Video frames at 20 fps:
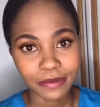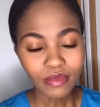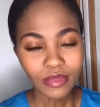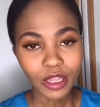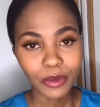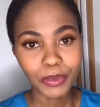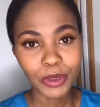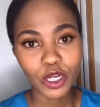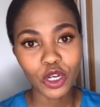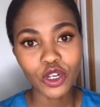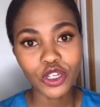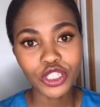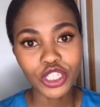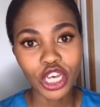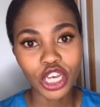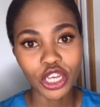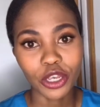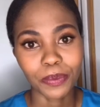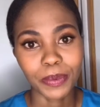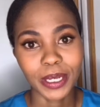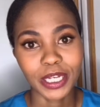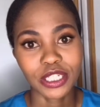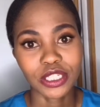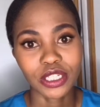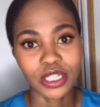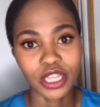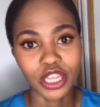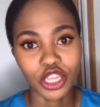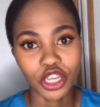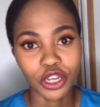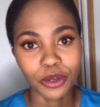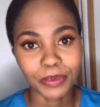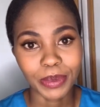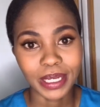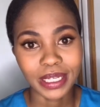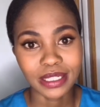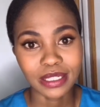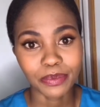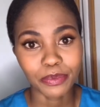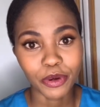Because occupational therapy
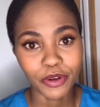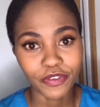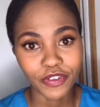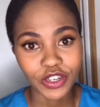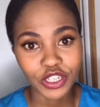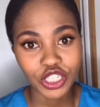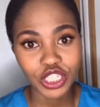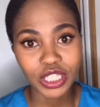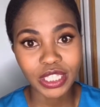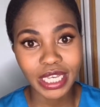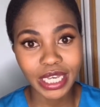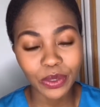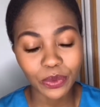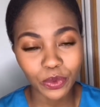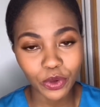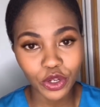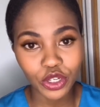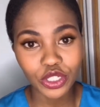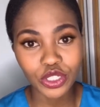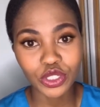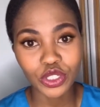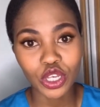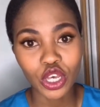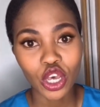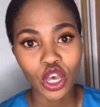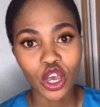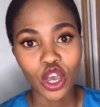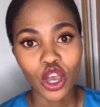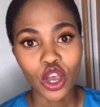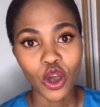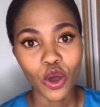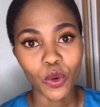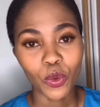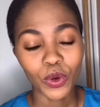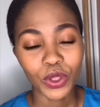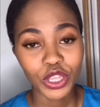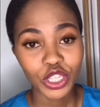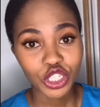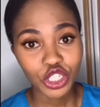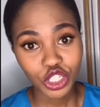is a profession that works
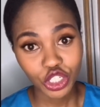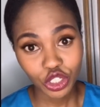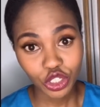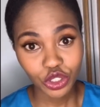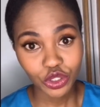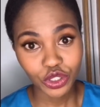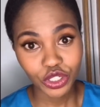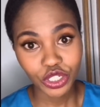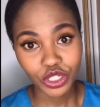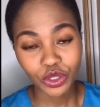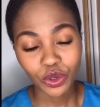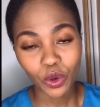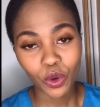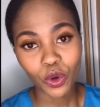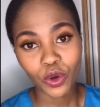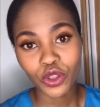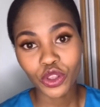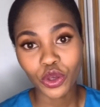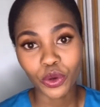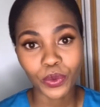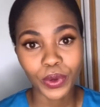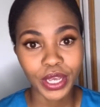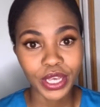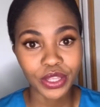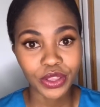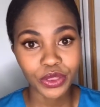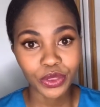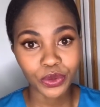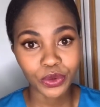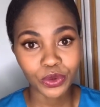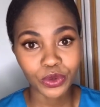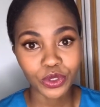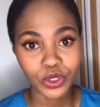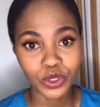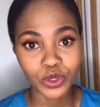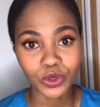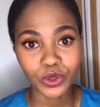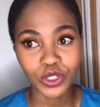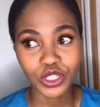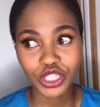with children all the way through
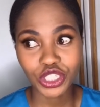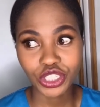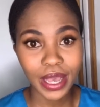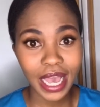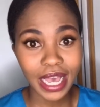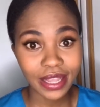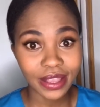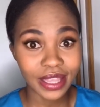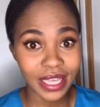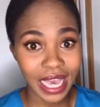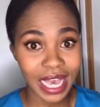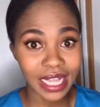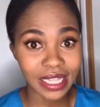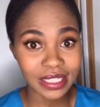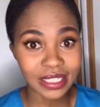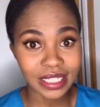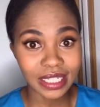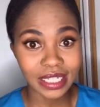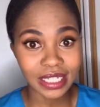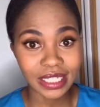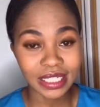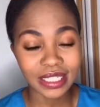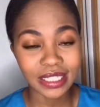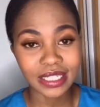to the elderly,